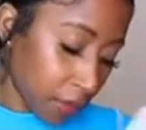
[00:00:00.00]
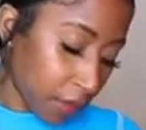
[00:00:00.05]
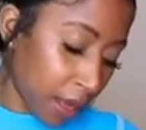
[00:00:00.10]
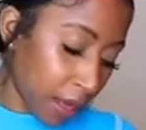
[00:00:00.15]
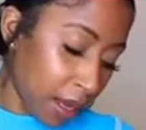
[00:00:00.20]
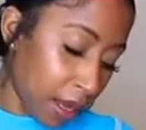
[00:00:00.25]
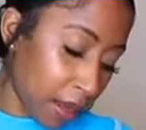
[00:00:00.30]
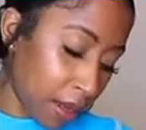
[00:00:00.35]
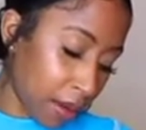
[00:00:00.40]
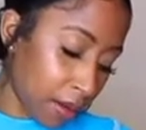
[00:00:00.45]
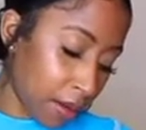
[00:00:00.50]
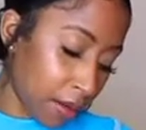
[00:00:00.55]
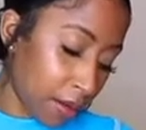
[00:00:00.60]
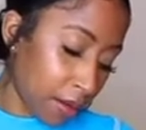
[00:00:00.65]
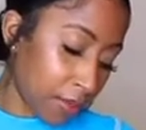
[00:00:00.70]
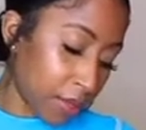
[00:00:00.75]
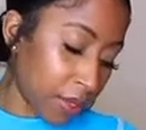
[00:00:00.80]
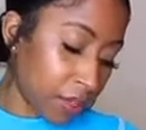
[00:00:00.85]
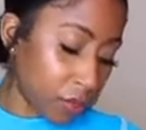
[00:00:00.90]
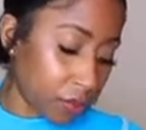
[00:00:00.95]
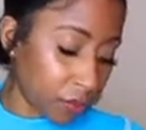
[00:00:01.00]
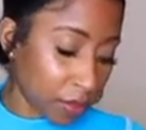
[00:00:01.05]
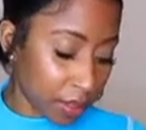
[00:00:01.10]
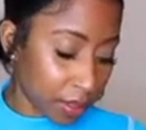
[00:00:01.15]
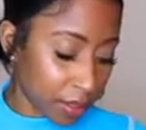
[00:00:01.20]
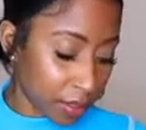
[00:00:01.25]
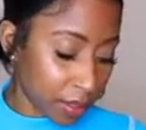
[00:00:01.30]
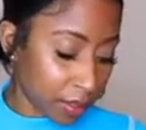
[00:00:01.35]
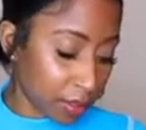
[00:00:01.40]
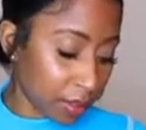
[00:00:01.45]
But you
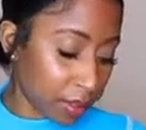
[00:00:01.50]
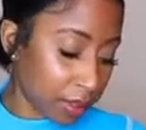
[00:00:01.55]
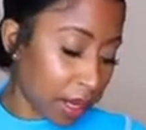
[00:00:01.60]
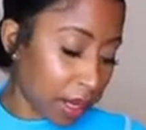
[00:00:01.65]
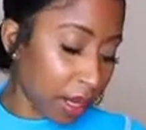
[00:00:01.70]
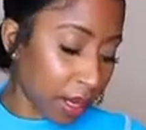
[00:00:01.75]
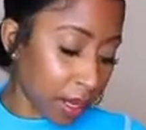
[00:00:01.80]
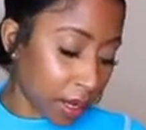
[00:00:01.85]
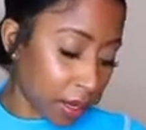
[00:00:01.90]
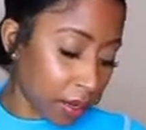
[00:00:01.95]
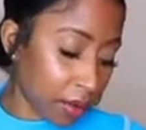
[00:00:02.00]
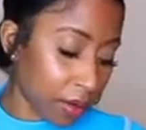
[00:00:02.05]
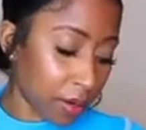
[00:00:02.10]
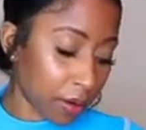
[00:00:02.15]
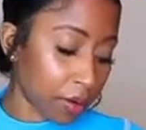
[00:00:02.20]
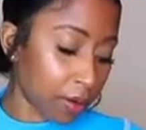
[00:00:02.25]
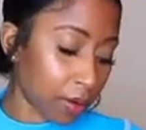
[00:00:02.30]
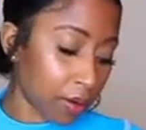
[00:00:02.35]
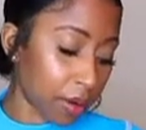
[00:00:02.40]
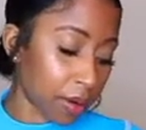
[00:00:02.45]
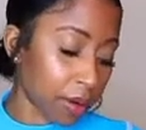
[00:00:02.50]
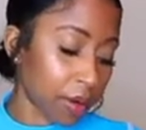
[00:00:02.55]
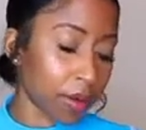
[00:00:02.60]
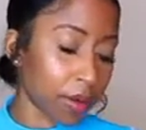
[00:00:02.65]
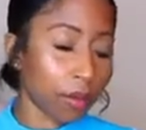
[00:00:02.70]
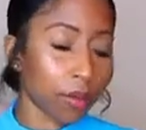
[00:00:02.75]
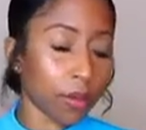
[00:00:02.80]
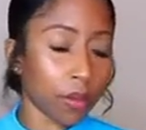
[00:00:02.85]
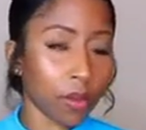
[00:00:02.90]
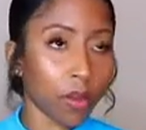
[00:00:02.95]
understand, or
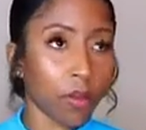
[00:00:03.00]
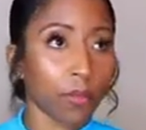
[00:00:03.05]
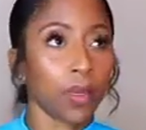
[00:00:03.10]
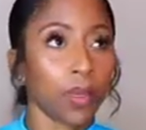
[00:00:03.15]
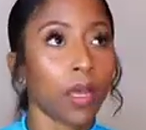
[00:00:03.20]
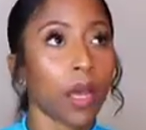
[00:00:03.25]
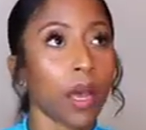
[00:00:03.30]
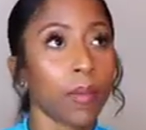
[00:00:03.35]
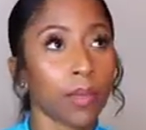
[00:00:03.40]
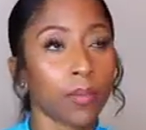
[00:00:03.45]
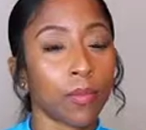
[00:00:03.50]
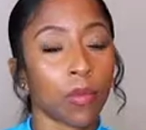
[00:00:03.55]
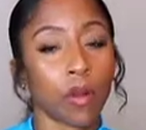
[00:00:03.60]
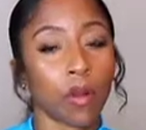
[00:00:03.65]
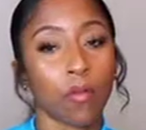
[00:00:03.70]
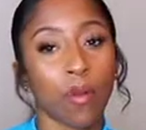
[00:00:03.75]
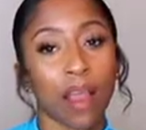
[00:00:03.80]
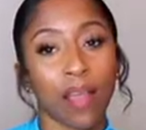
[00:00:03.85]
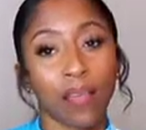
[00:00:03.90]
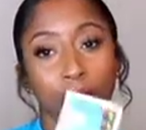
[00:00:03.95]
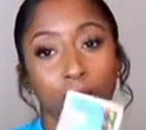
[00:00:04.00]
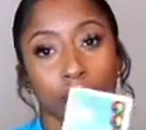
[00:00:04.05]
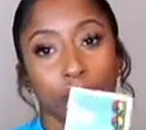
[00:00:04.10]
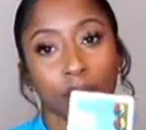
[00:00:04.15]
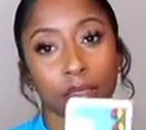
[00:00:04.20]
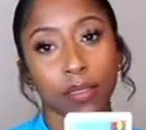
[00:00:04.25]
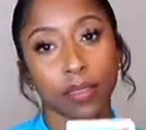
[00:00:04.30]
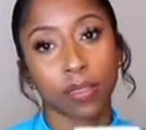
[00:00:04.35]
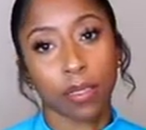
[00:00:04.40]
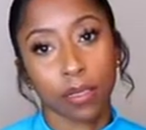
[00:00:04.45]
you're becoming more aware that
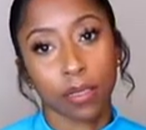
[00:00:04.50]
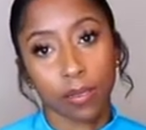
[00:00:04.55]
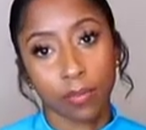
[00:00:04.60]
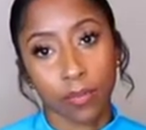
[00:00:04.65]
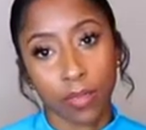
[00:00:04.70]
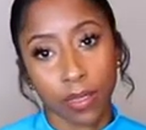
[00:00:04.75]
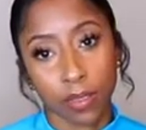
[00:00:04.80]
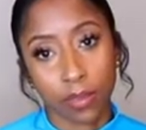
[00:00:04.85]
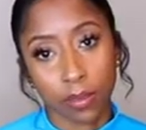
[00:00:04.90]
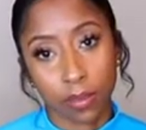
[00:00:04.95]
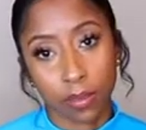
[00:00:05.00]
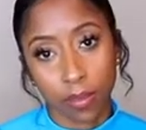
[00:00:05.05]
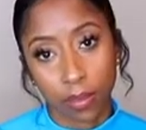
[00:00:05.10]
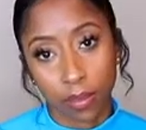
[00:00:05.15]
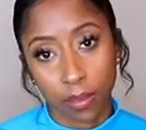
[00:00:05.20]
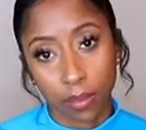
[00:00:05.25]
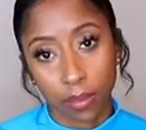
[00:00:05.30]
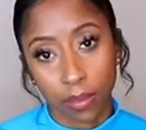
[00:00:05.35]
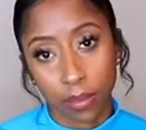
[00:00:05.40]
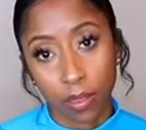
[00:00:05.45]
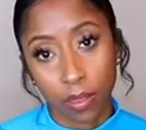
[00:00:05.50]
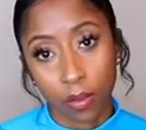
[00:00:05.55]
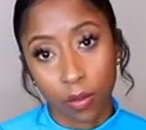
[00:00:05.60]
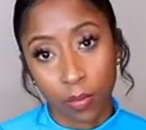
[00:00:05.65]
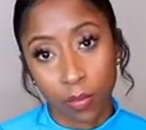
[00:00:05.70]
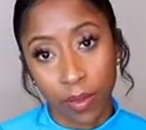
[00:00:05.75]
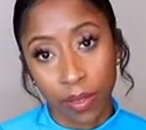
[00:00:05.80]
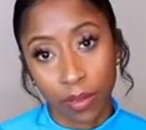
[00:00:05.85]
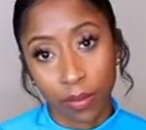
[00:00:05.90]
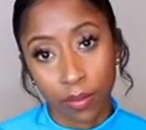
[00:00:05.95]
this is going to be a slow
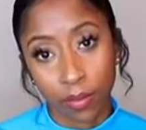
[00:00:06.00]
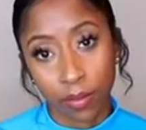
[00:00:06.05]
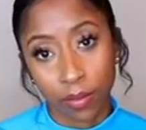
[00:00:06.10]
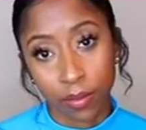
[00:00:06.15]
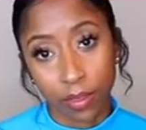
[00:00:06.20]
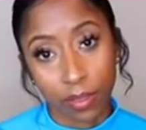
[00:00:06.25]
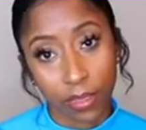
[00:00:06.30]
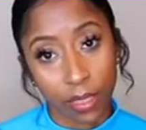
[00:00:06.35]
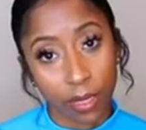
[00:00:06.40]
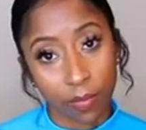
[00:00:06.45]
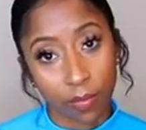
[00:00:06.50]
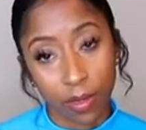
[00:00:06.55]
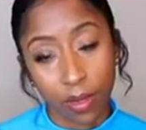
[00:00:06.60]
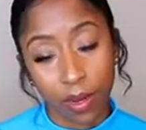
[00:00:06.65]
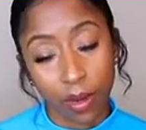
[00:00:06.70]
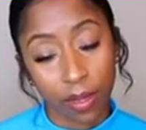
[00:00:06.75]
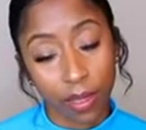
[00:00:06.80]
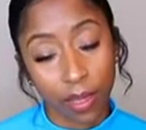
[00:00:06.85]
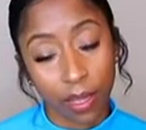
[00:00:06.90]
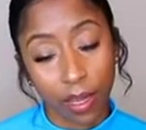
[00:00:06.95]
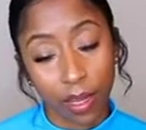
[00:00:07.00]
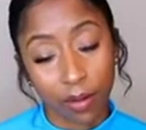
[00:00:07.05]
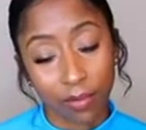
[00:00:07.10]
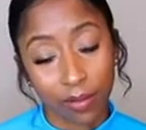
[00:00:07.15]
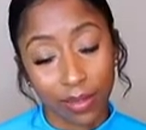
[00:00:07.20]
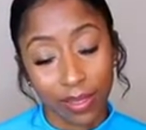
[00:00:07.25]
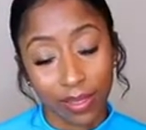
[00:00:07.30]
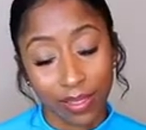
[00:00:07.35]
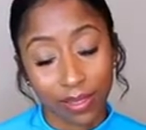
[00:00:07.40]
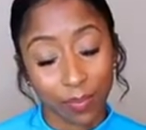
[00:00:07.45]
build. Because here we are again
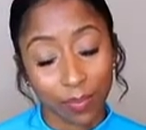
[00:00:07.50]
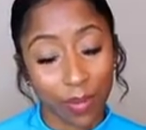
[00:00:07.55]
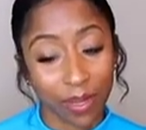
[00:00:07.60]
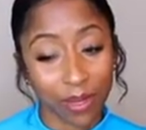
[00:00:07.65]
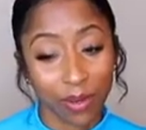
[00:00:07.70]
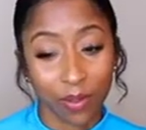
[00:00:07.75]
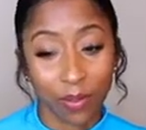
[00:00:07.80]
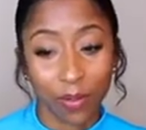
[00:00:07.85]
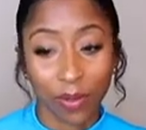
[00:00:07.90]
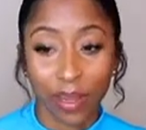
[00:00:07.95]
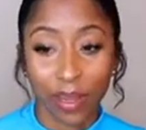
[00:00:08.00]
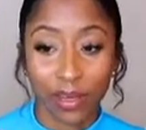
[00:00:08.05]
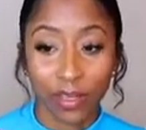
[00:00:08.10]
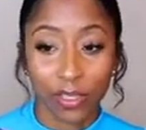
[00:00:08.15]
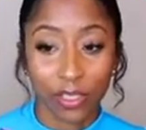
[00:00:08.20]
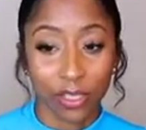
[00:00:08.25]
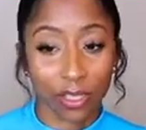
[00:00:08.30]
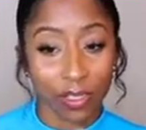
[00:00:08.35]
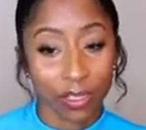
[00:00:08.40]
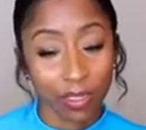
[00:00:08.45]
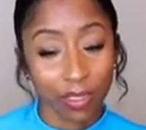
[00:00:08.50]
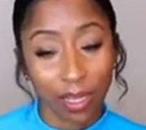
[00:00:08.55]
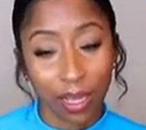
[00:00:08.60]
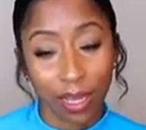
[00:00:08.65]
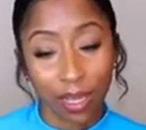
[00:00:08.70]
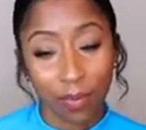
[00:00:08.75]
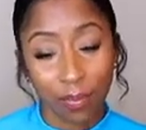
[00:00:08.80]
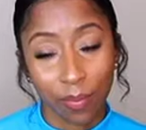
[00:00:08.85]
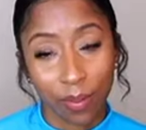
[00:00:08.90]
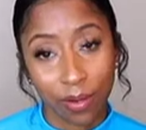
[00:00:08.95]
with this Pentacle energy, this
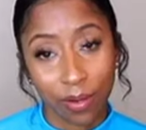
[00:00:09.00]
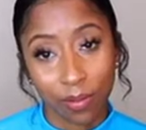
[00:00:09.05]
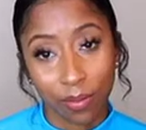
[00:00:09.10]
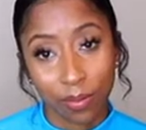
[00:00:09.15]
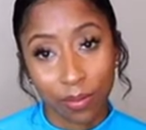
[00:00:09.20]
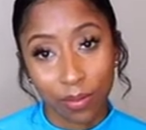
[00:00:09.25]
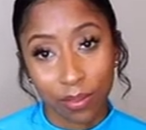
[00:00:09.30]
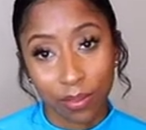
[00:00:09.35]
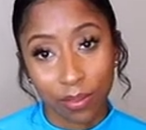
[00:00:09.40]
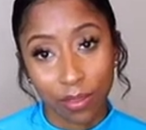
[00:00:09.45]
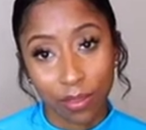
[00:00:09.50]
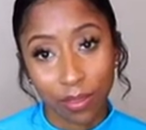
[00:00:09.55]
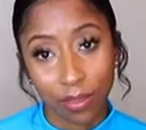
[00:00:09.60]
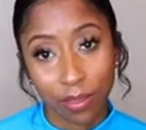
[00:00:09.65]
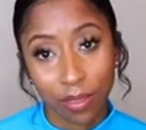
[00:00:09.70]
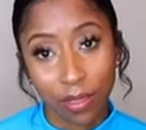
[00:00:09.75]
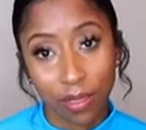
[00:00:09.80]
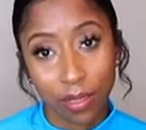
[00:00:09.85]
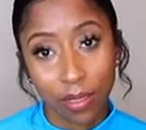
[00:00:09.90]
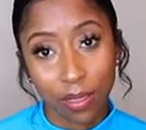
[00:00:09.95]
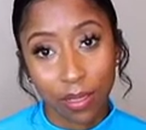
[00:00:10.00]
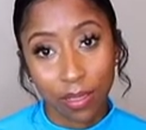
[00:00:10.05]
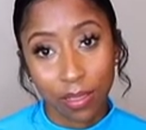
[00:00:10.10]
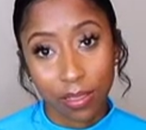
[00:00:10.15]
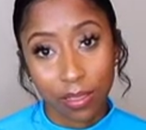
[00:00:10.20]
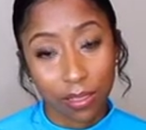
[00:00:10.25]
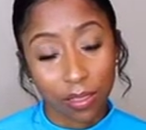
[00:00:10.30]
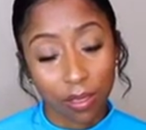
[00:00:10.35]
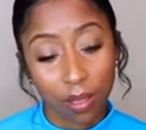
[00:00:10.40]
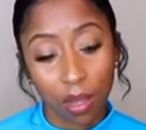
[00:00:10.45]
Eight of Pentacles.
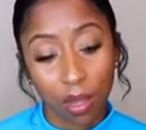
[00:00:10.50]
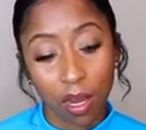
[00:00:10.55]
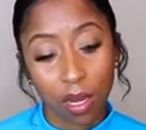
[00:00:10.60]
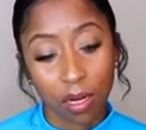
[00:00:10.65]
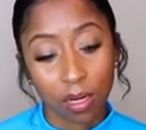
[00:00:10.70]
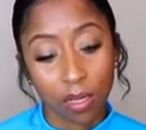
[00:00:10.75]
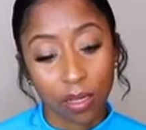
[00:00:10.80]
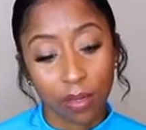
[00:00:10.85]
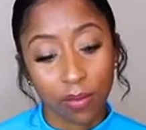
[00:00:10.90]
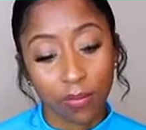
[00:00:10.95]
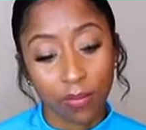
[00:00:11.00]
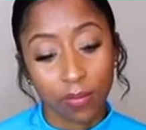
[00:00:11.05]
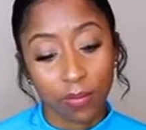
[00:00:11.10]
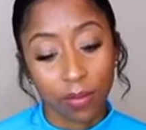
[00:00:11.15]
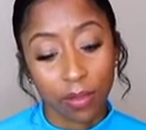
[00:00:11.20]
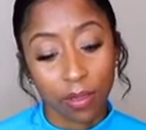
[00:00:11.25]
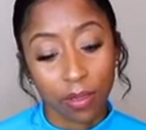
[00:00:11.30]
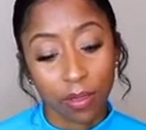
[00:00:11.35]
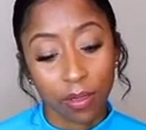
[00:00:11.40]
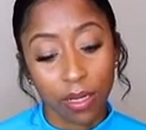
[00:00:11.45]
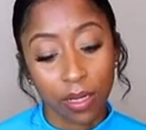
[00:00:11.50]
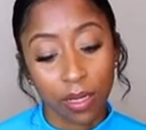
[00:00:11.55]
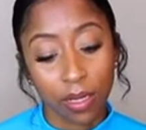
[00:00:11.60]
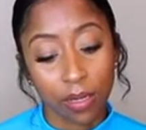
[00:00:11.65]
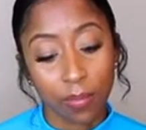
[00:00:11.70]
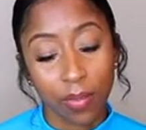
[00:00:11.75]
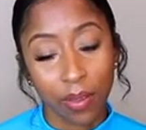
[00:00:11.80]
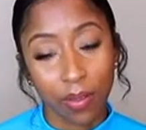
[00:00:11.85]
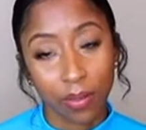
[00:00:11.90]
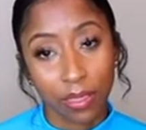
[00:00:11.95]
This is a card of needing
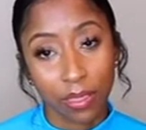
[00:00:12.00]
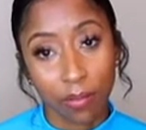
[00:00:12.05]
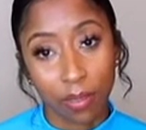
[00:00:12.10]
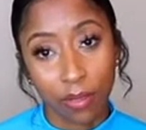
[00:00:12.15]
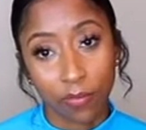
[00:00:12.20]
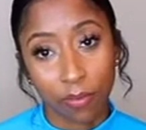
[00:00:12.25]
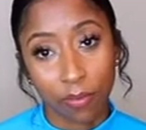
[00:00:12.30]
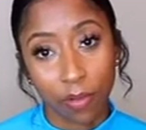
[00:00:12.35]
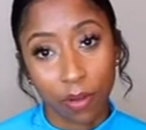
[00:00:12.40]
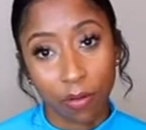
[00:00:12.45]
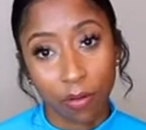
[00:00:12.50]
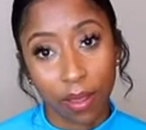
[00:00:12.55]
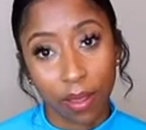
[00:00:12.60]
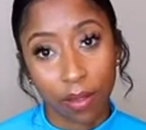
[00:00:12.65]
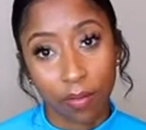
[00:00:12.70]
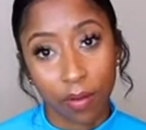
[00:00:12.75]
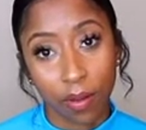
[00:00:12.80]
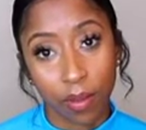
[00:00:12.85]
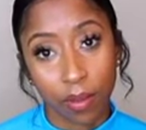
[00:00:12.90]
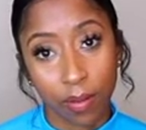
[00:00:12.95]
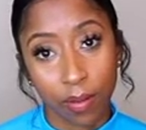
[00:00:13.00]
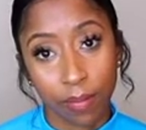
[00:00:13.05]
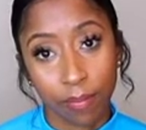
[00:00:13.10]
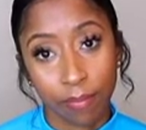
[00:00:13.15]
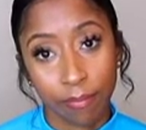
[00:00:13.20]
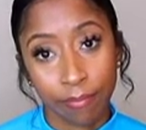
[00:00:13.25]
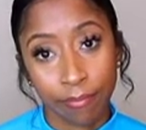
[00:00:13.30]
to build something from the ground up.